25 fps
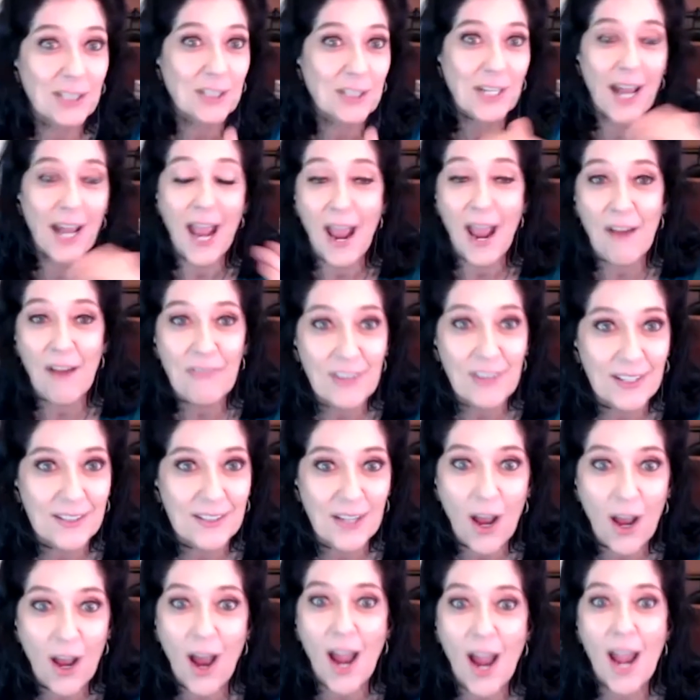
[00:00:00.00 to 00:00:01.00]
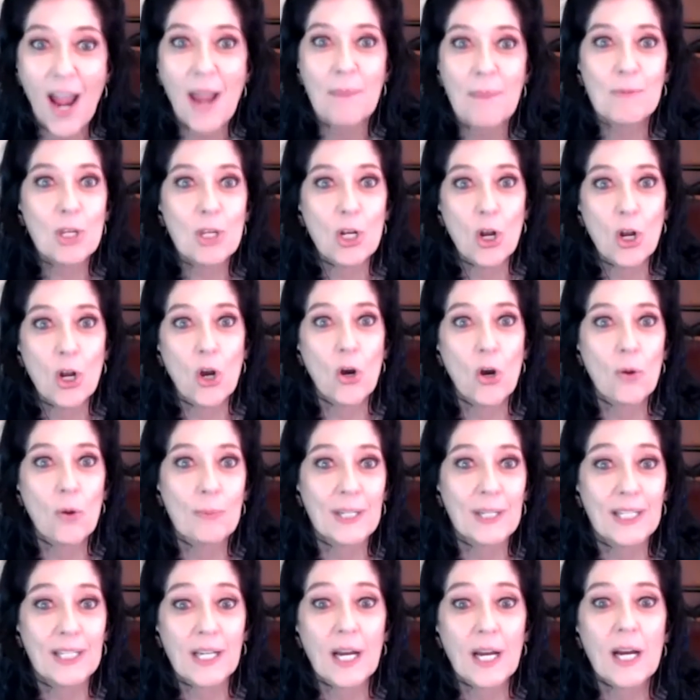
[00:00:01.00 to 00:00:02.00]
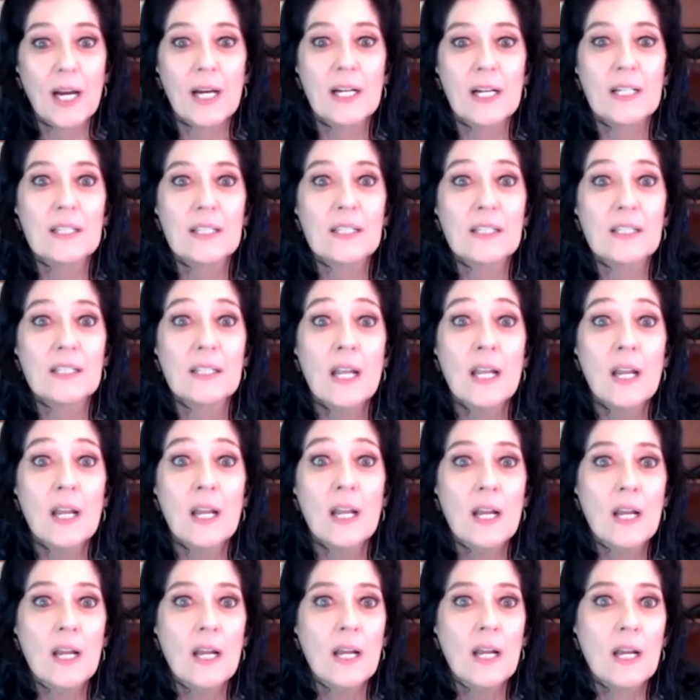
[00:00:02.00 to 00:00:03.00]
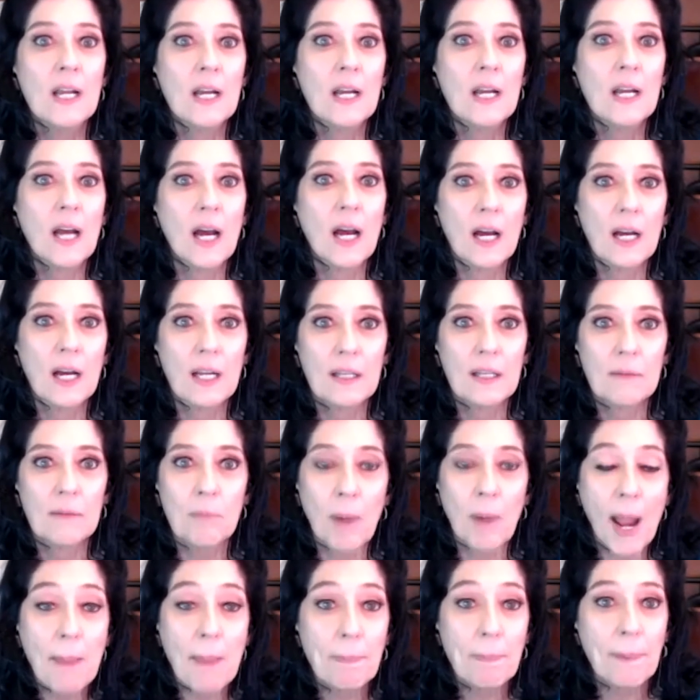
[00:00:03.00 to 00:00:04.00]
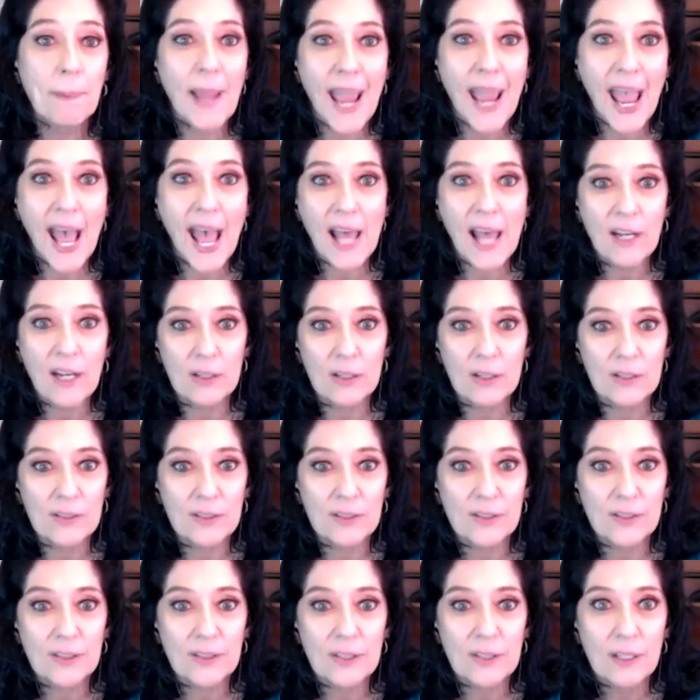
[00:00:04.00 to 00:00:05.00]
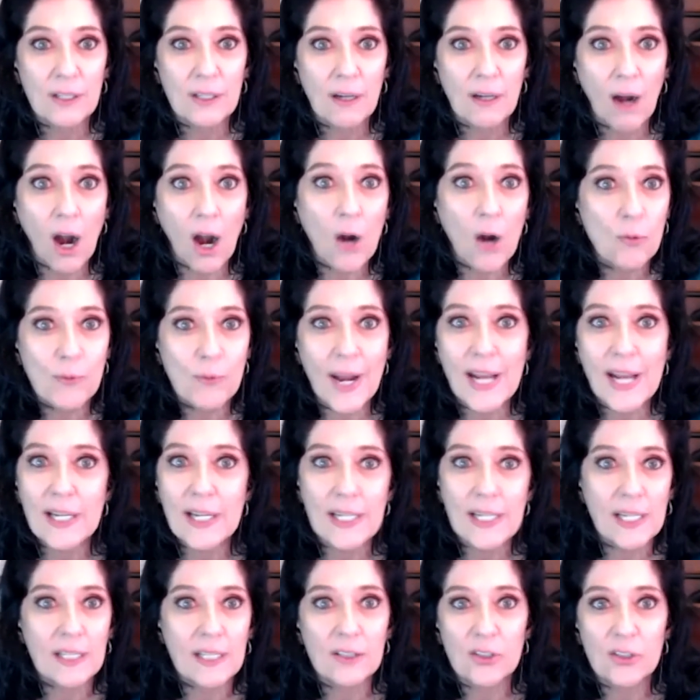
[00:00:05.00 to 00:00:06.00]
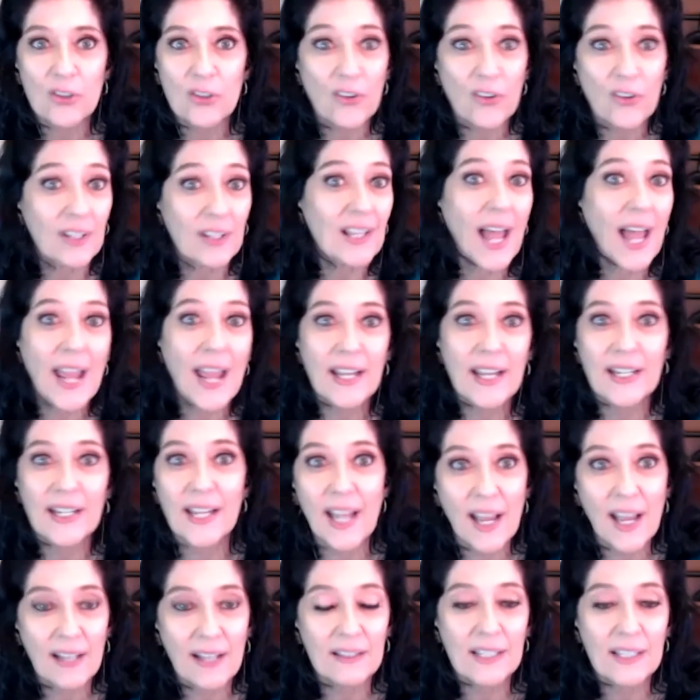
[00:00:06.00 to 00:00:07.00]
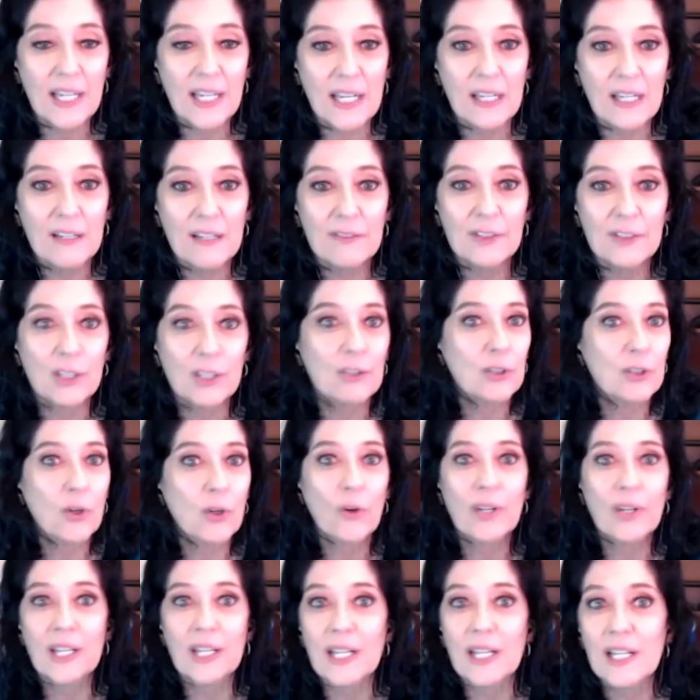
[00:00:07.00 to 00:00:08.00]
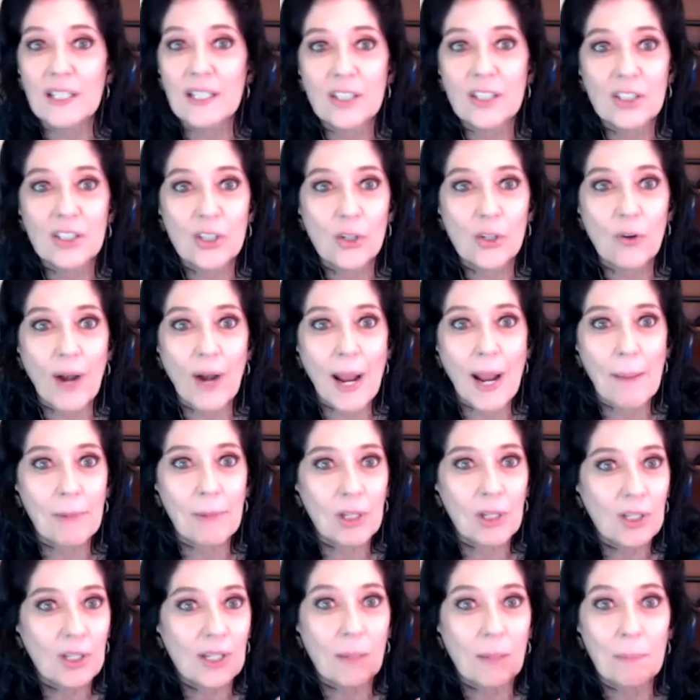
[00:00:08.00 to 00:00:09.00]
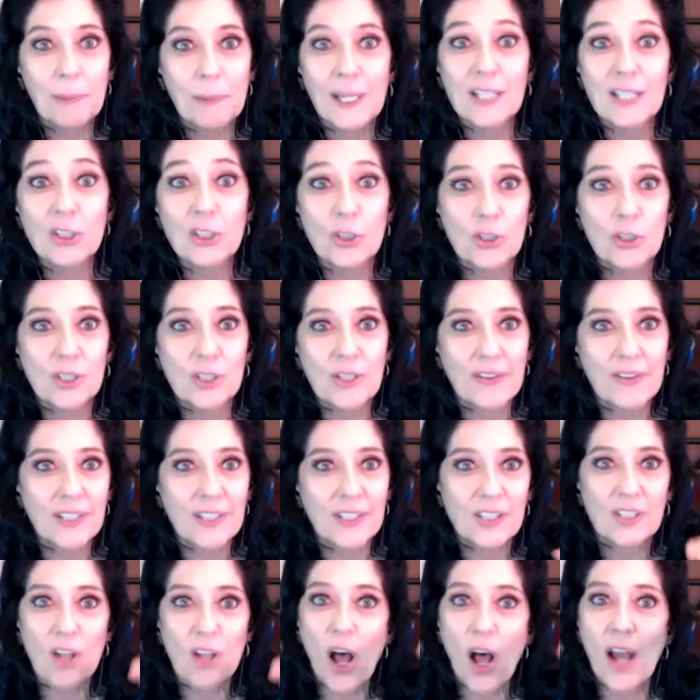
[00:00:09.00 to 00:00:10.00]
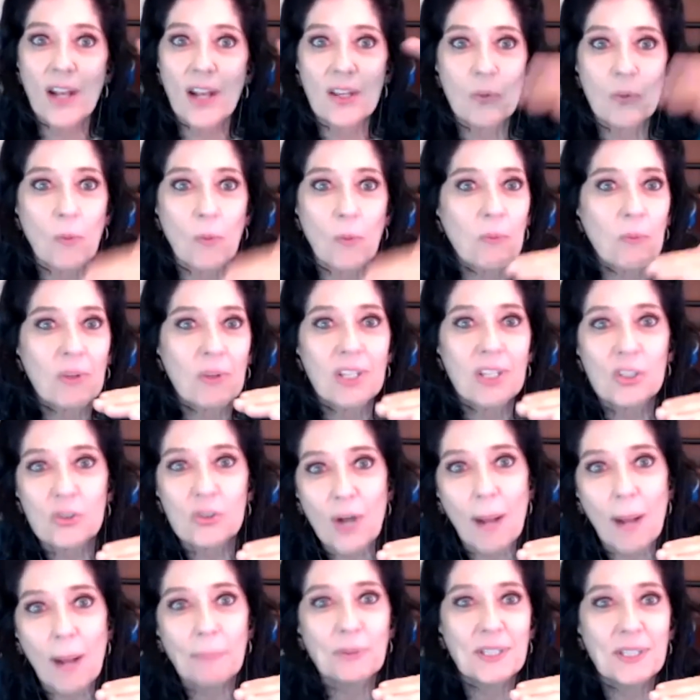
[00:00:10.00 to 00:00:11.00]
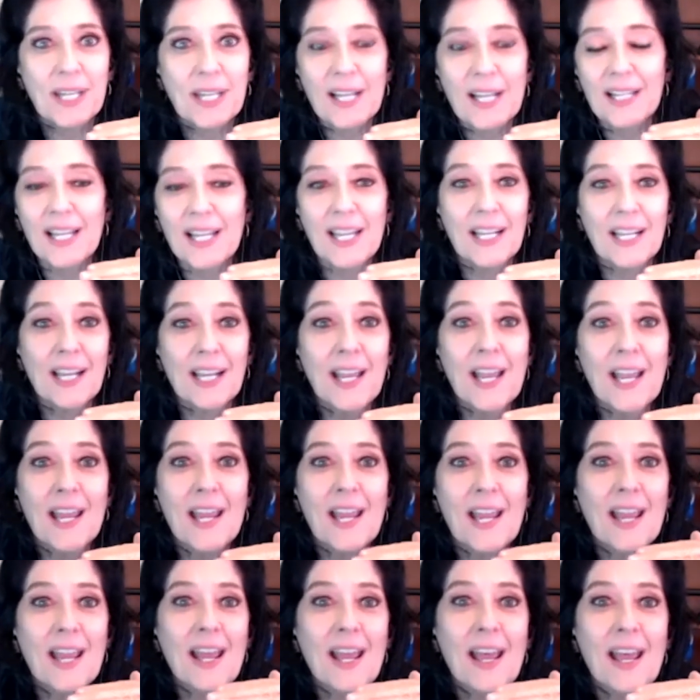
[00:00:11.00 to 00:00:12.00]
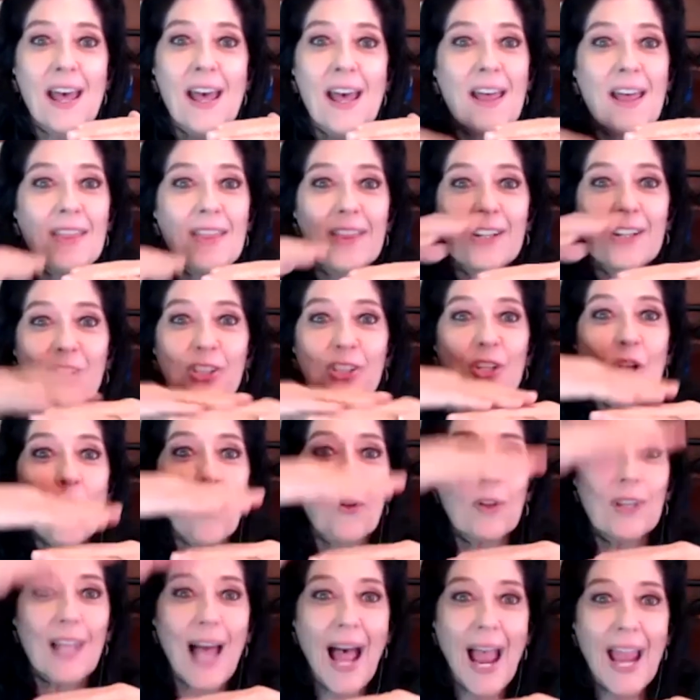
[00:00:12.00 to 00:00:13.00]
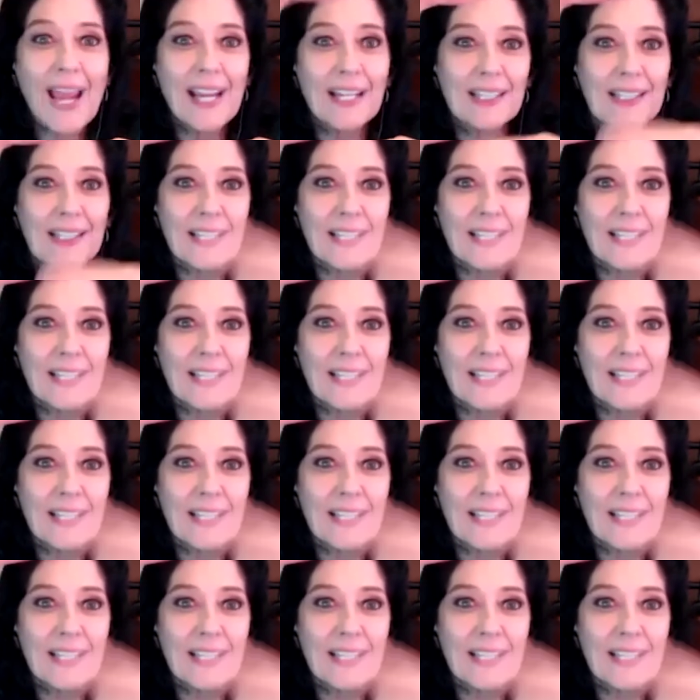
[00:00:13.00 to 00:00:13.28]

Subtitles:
in half the time, because my panels are radiant, so the light can't leave. You can go to the Instagram and look at pictures of the sauna, the one with the drop ceiling. There's no light.